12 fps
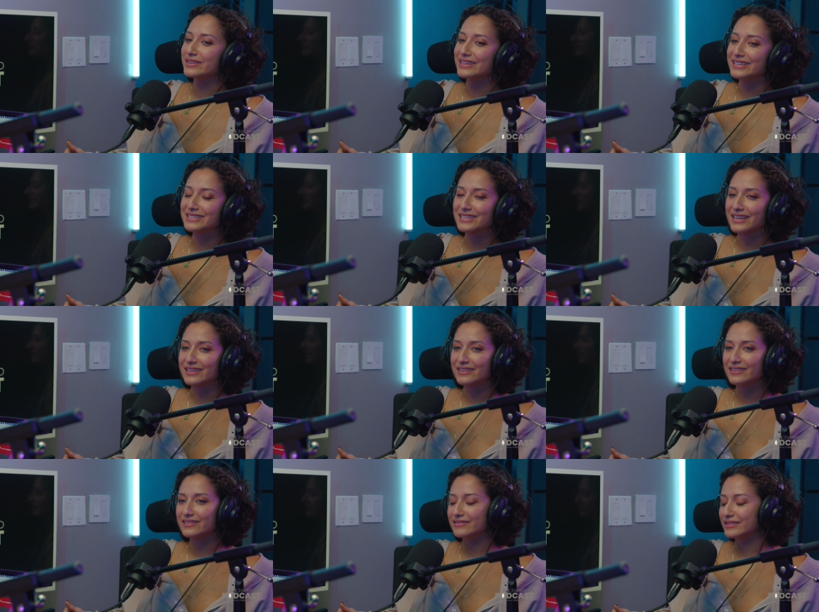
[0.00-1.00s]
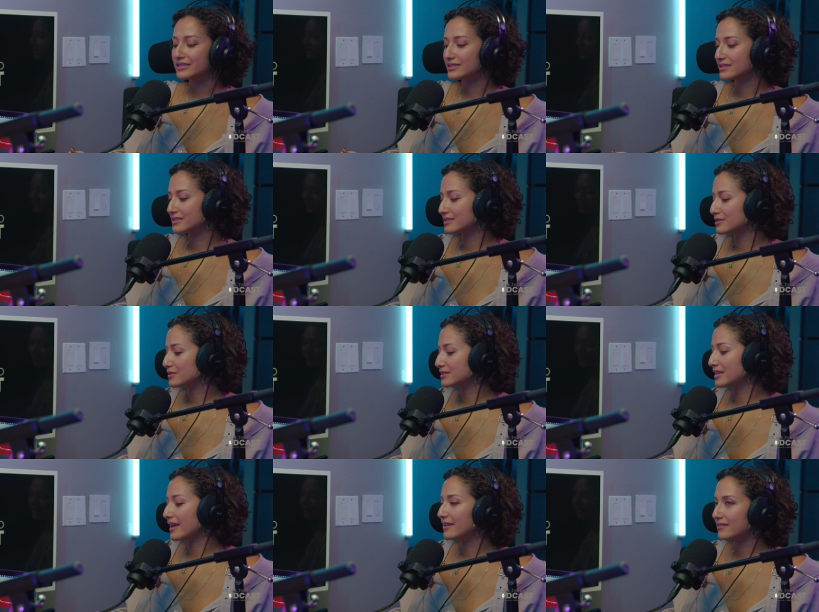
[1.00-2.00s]
it's like this
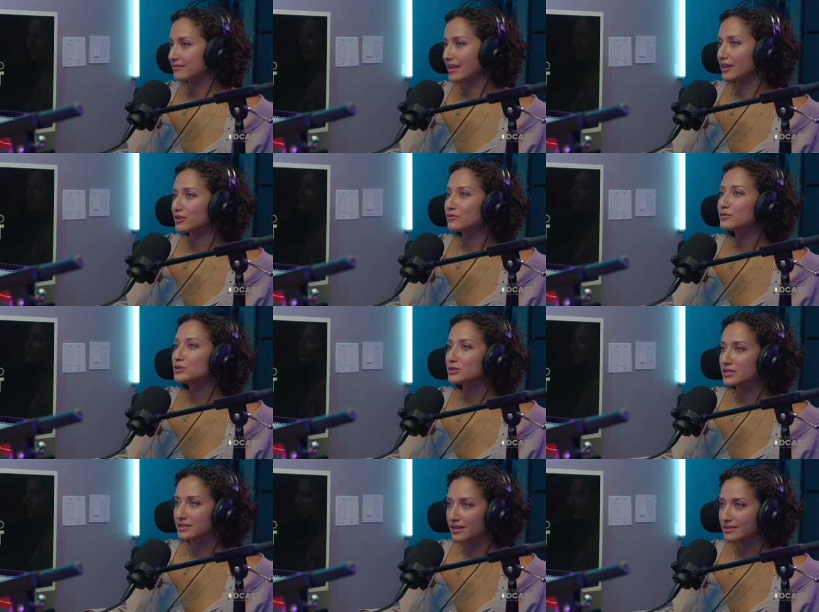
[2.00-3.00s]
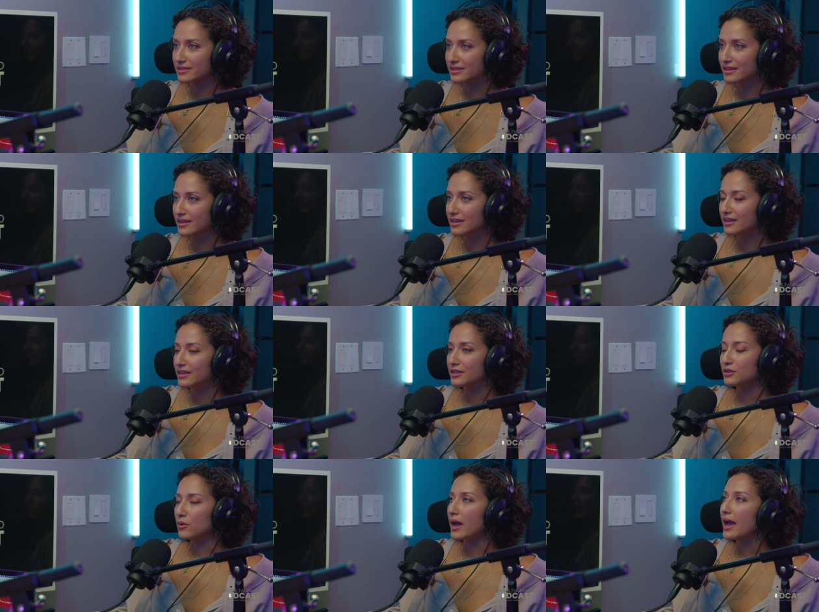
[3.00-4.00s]
saying that Confucius says,
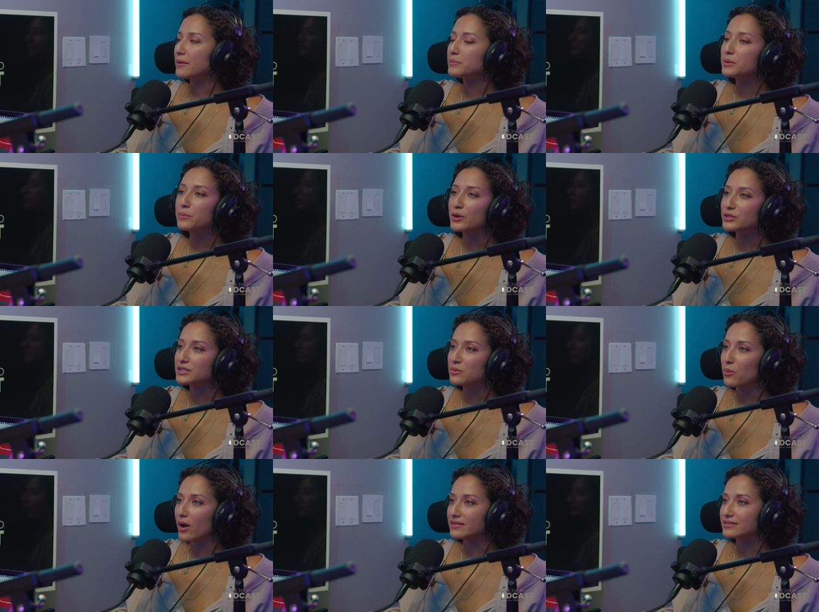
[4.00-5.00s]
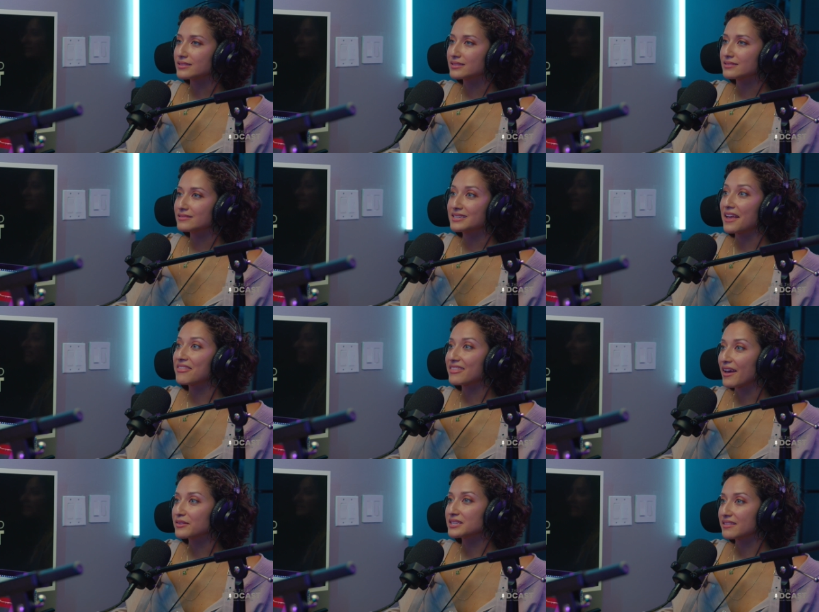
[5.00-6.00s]
a happy person wants
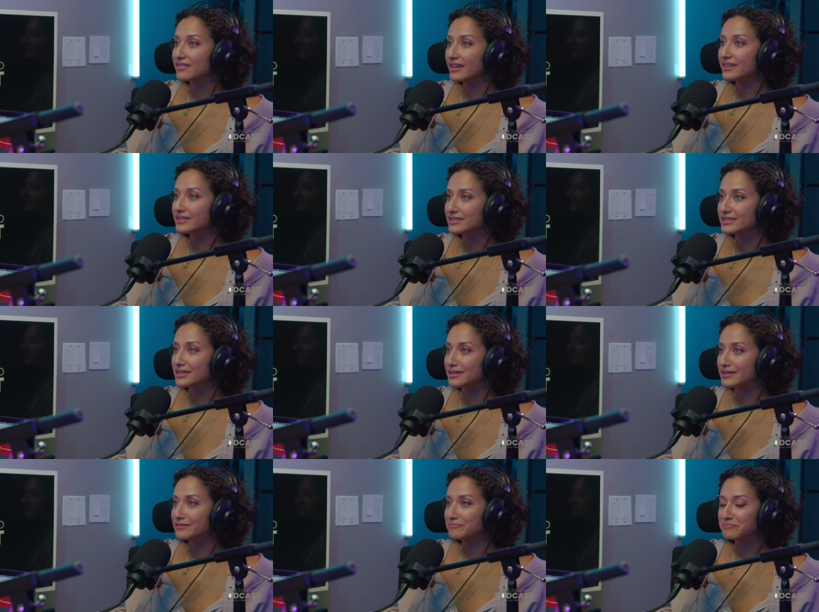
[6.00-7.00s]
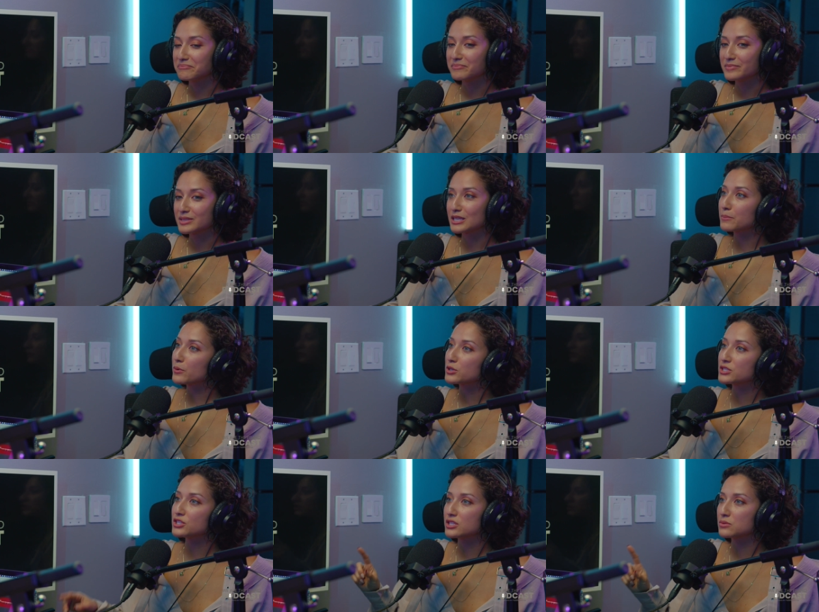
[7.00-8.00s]
10,000 things. A sick
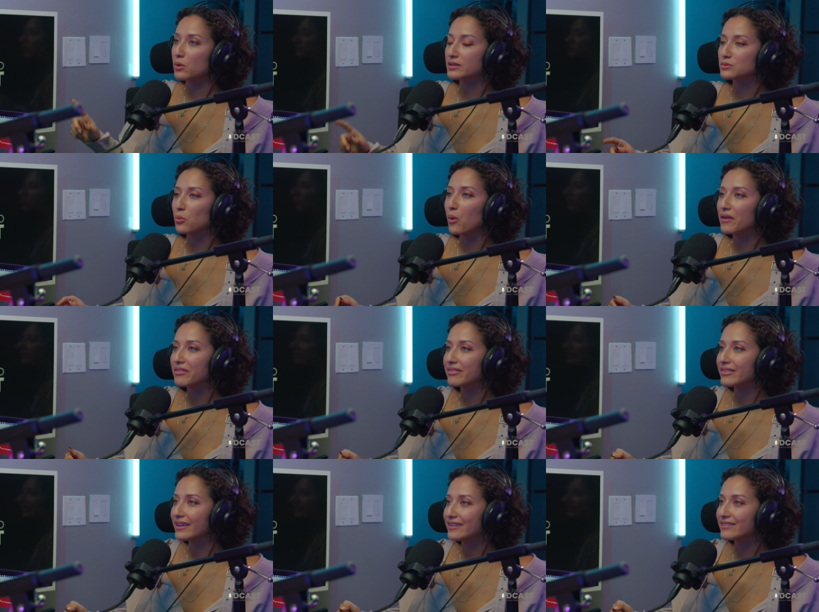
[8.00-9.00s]
person just wants one thing.